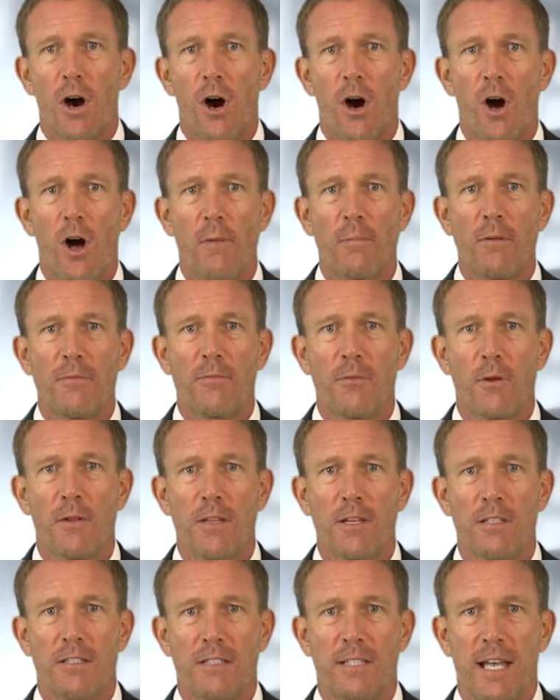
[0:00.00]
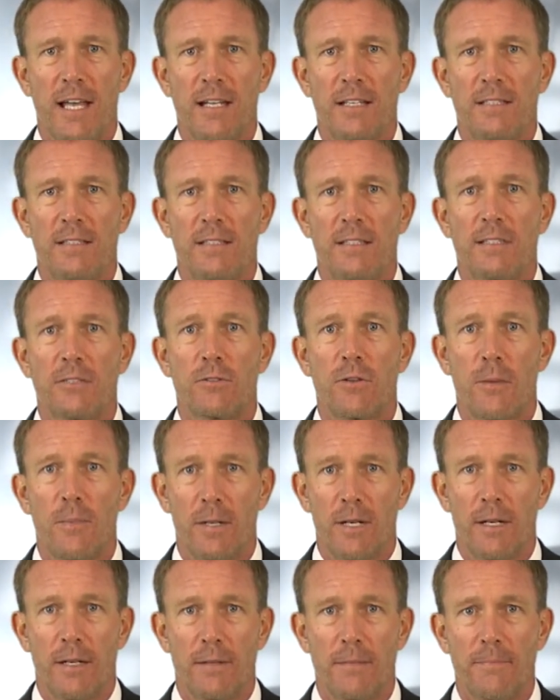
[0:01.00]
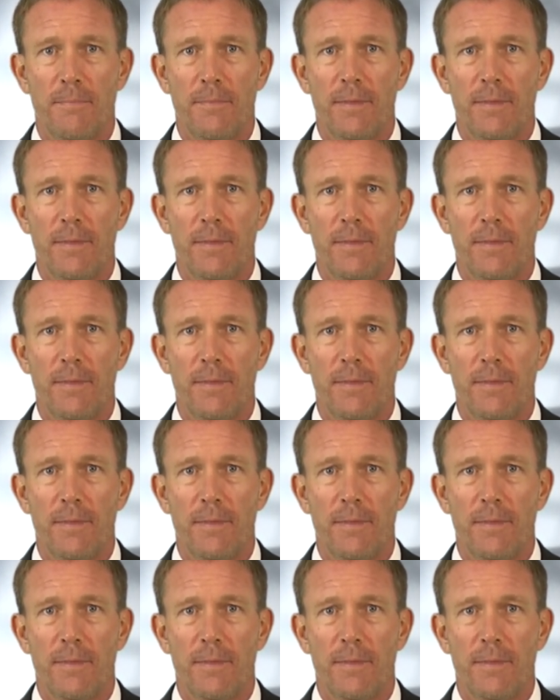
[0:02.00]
all before the estate is distributed.